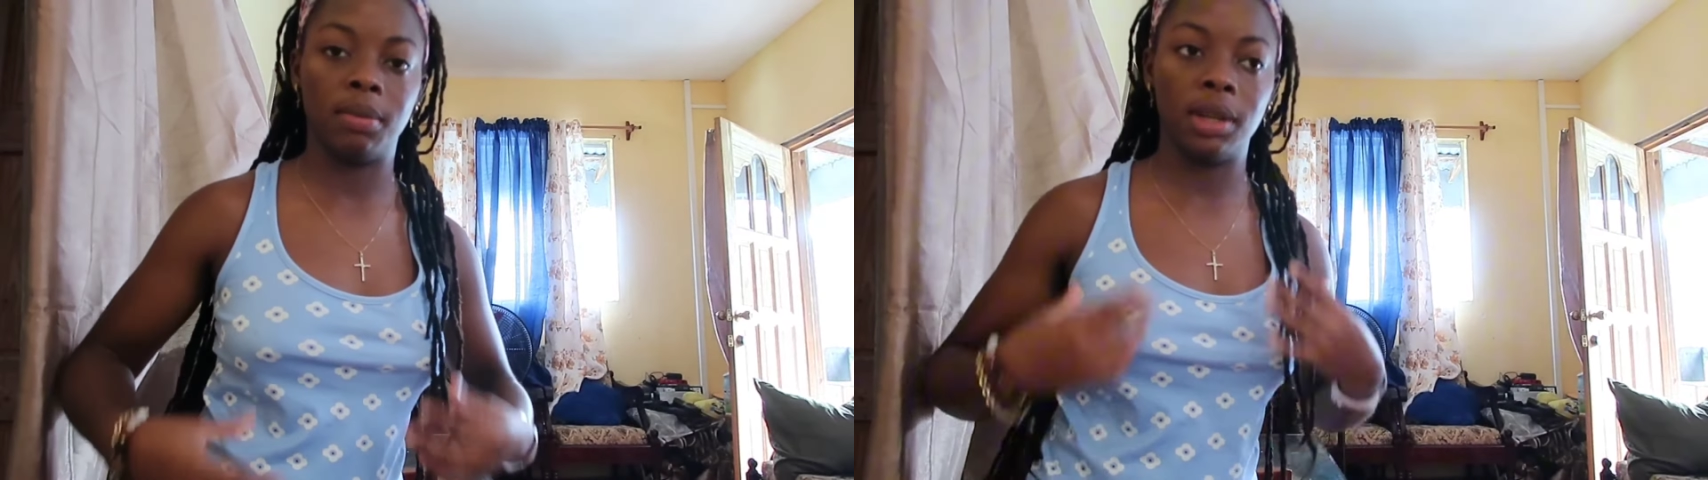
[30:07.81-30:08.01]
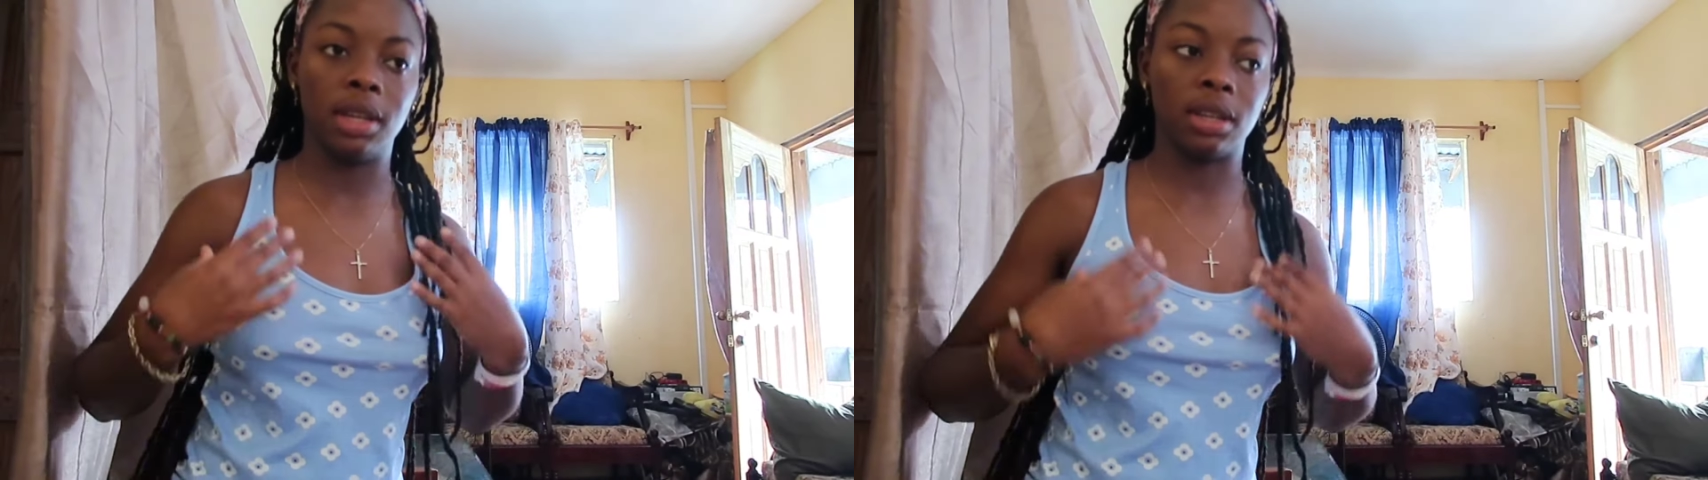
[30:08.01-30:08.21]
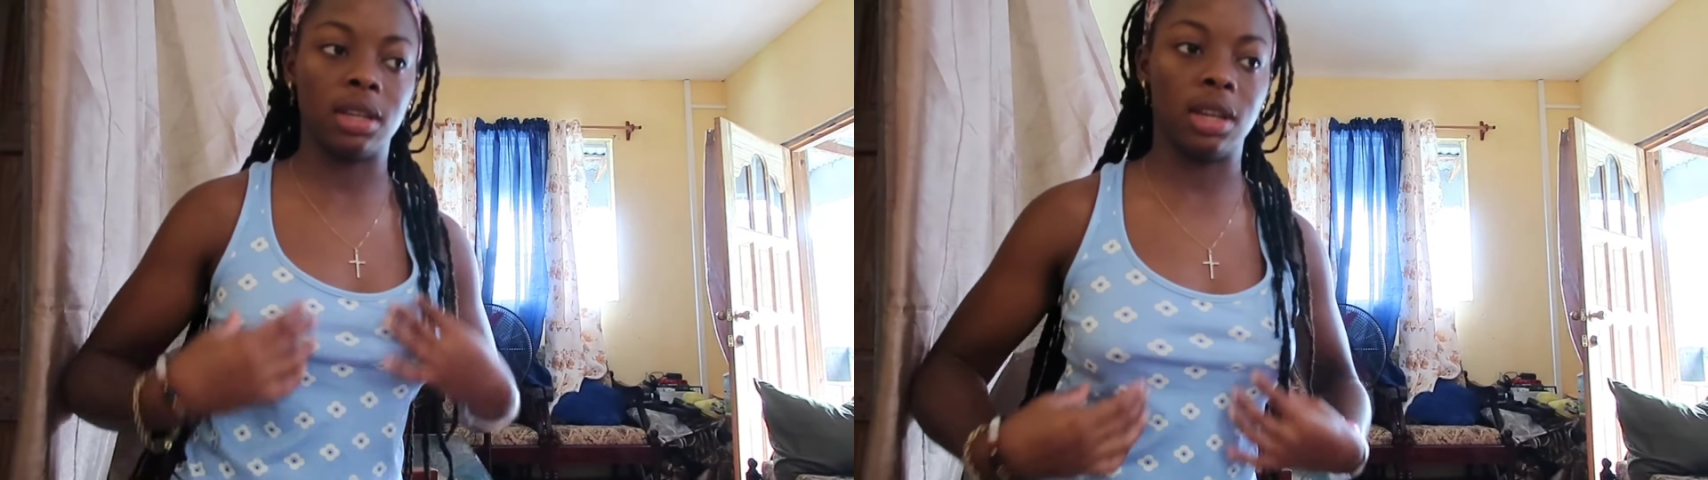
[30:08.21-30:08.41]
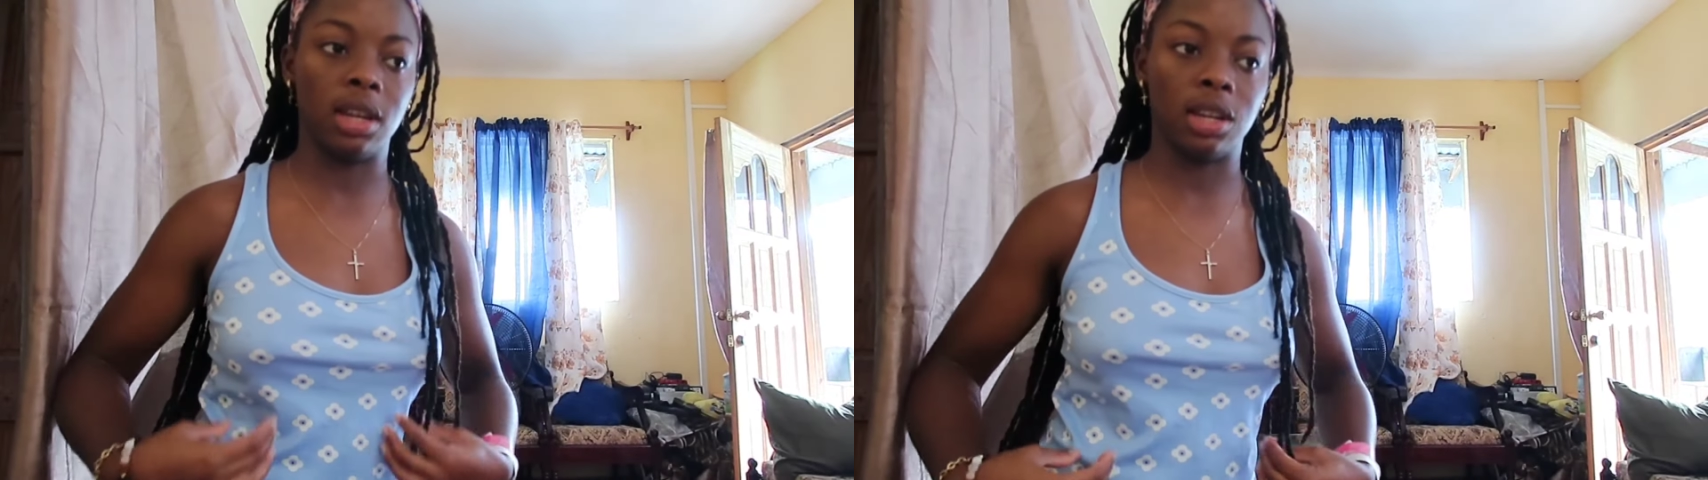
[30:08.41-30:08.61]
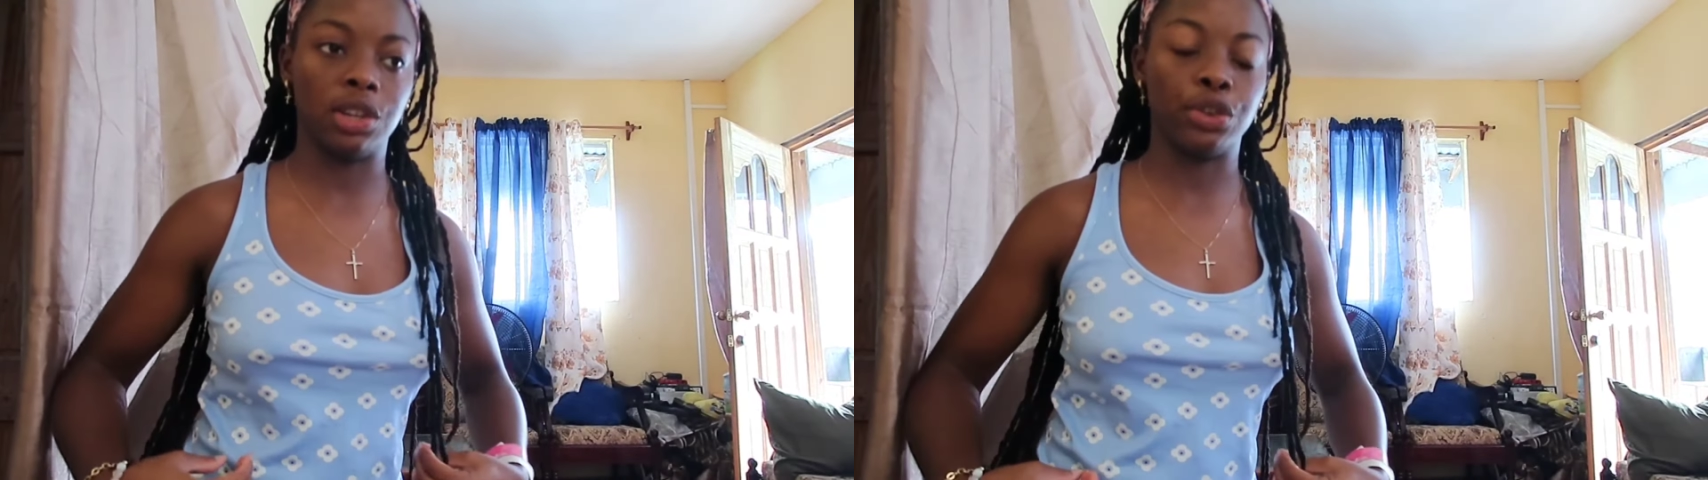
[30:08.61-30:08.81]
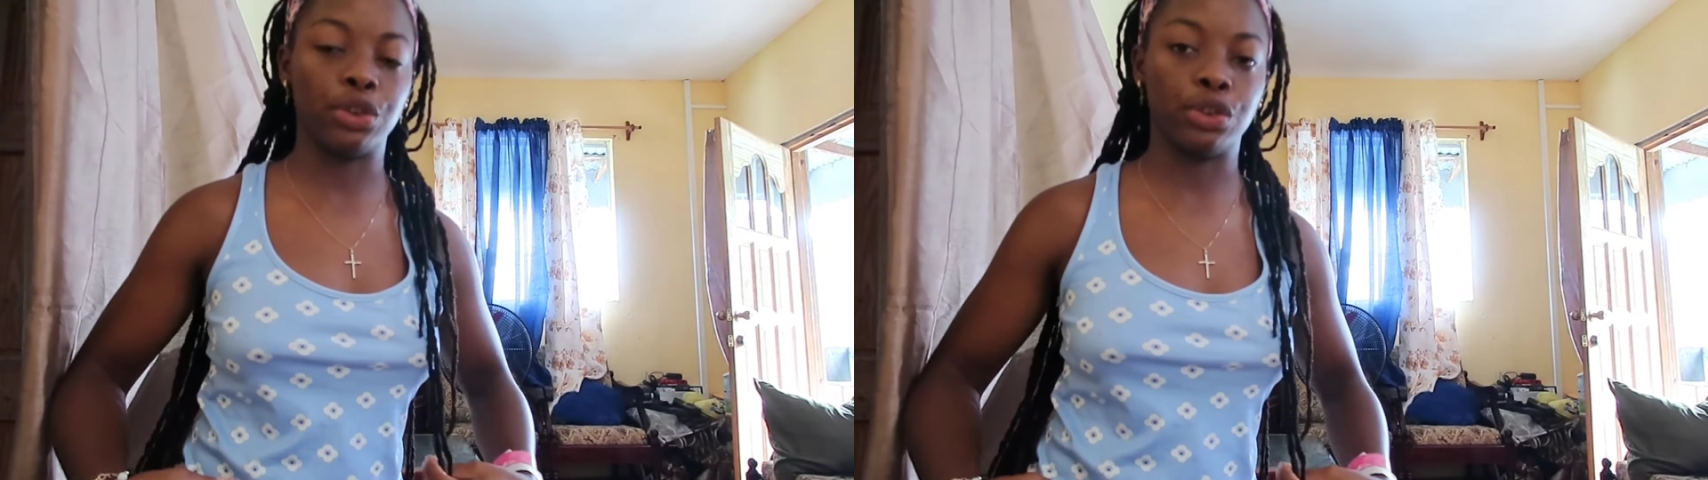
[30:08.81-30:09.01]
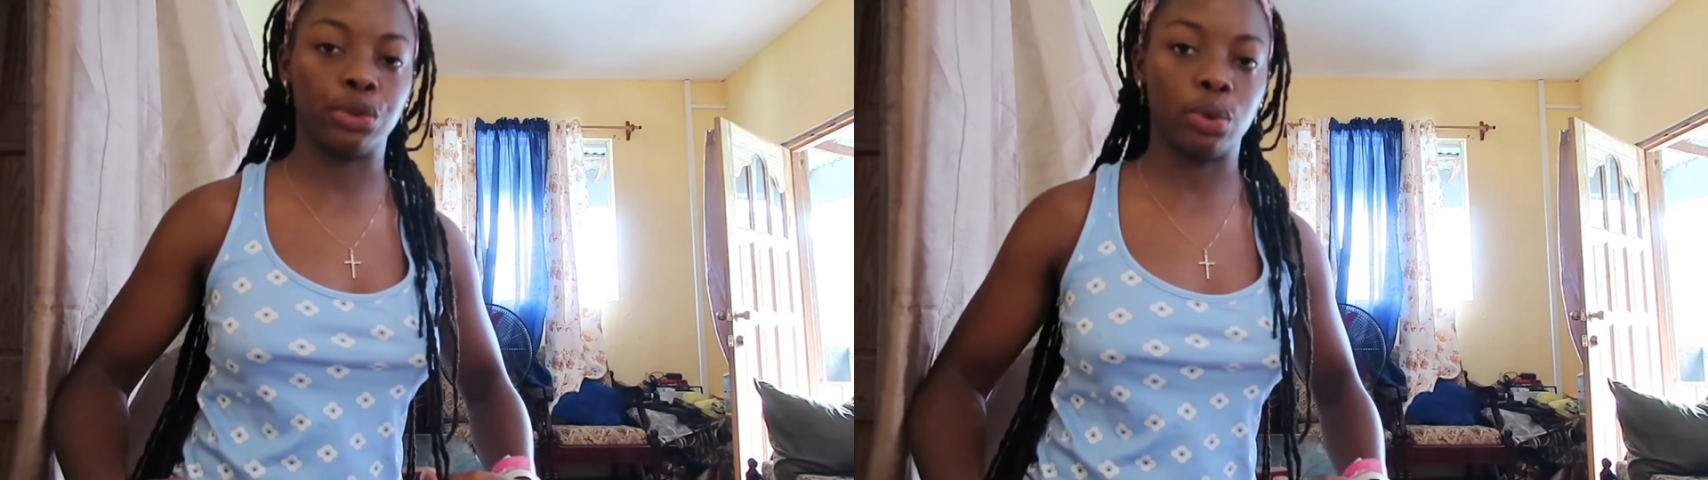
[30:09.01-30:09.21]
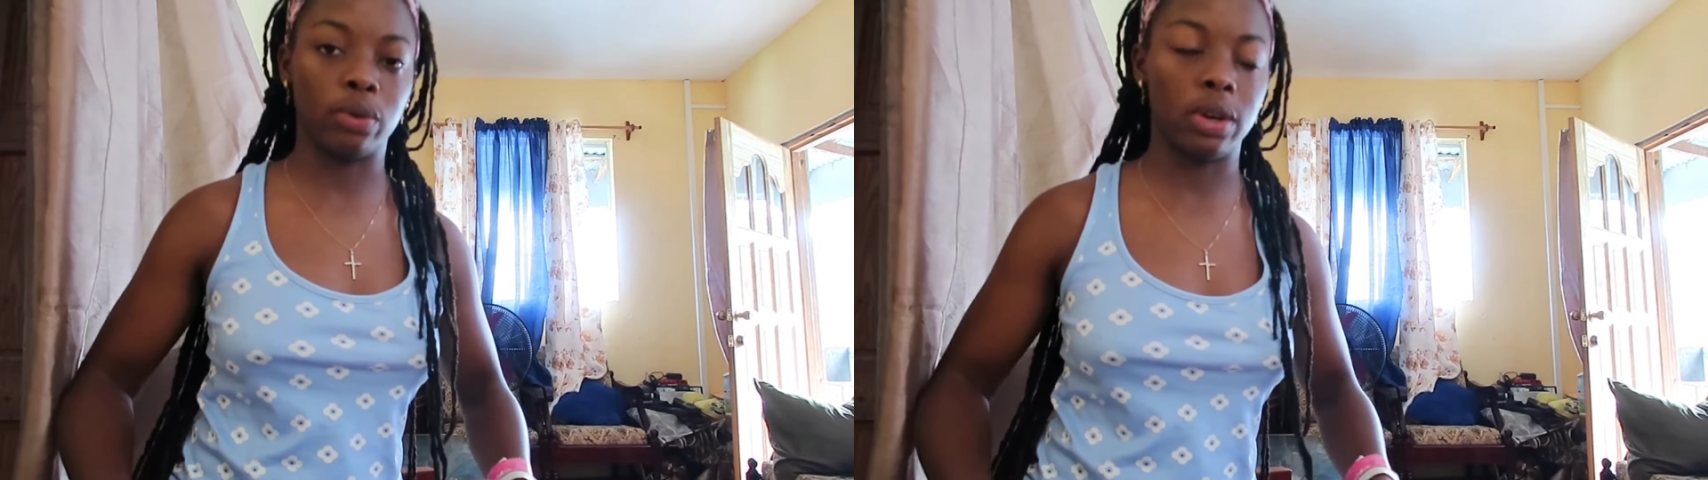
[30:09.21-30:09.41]
piece there and you put a
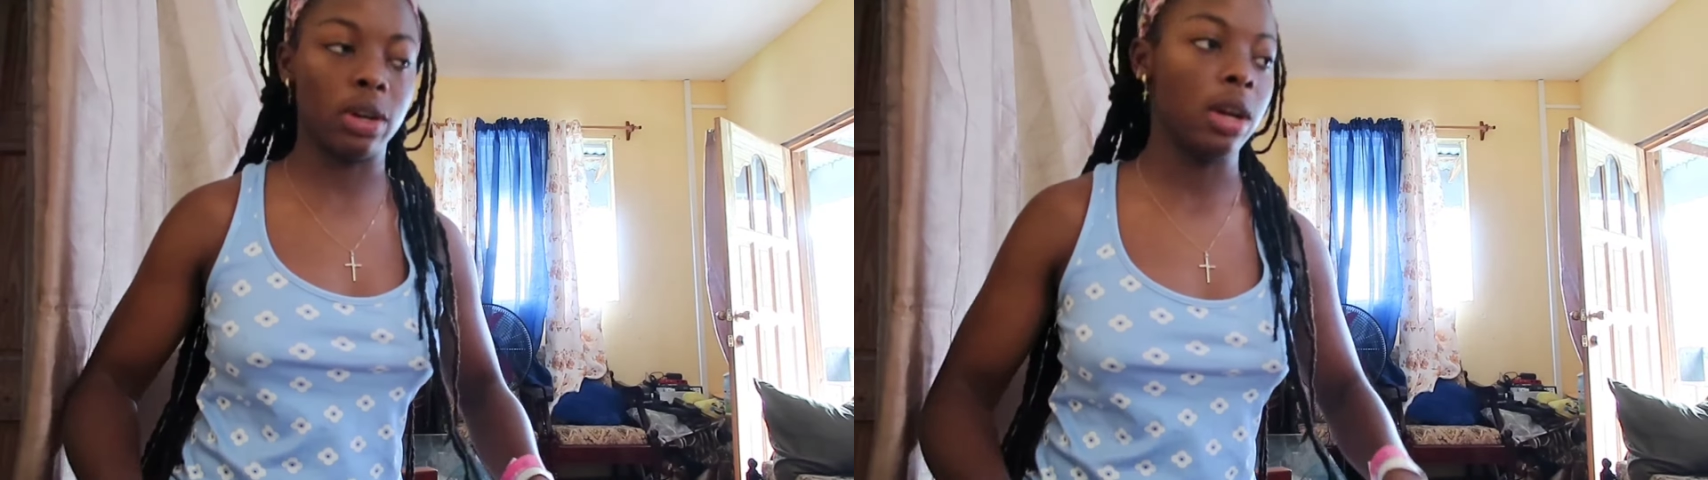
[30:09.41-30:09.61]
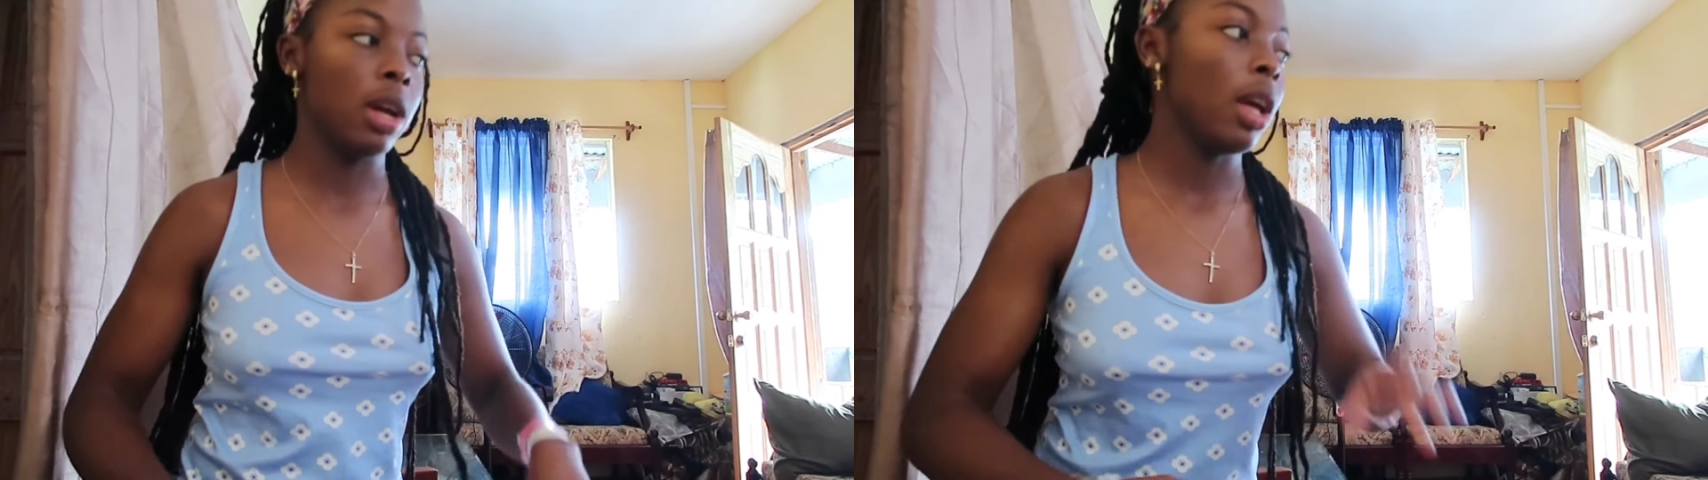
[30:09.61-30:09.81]
strip over.